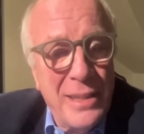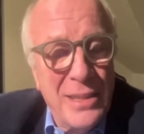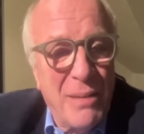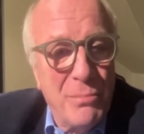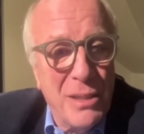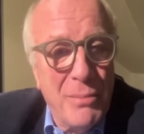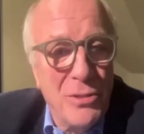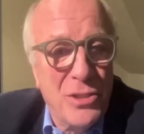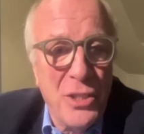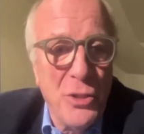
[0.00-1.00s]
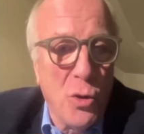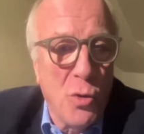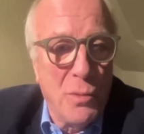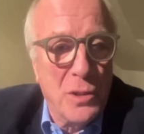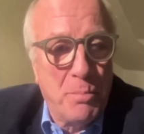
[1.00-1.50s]
ended up with the most
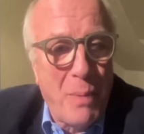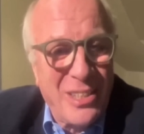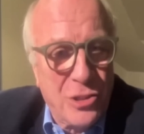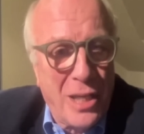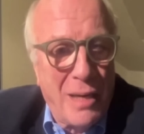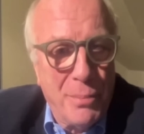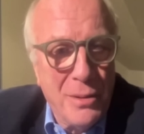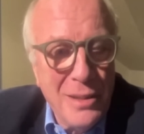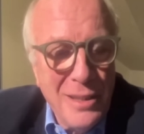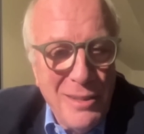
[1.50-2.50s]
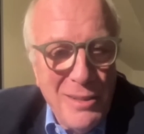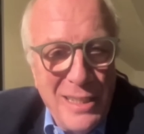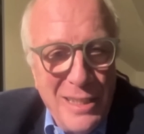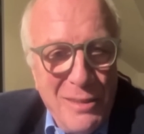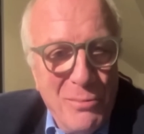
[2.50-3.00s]
enormous bust-up uh,